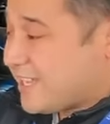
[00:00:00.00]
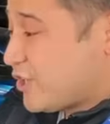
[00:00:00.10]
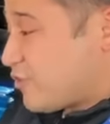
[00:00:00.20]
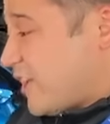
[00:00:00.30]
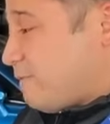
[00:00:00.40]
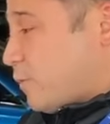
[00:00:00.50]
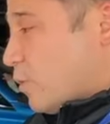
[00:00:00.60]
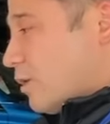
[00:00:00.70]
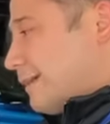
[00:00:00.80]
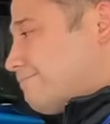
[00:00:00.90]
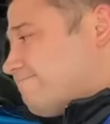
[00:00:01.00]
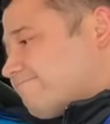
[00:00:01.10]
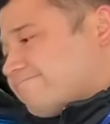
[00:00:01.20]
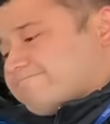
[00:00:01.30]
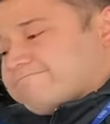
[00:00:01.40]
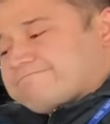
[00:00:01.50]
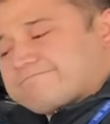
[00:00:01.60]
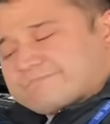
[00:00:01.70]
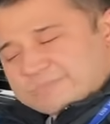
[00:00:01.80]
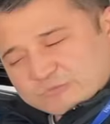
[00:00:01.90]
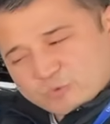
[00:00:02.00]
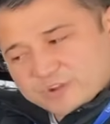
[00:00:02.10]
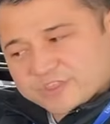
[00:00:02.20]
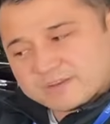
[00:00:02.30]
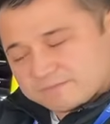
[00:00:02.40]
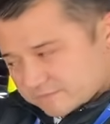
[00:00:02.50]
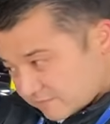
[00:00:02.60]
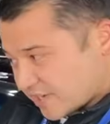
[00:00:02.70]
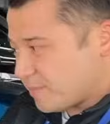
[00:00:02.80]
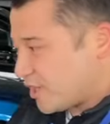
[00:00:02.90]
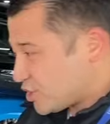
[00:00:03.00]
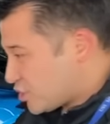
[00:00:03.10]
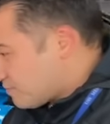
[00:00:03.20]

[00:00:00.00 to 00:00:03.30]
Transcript: Grade four, worth it very much.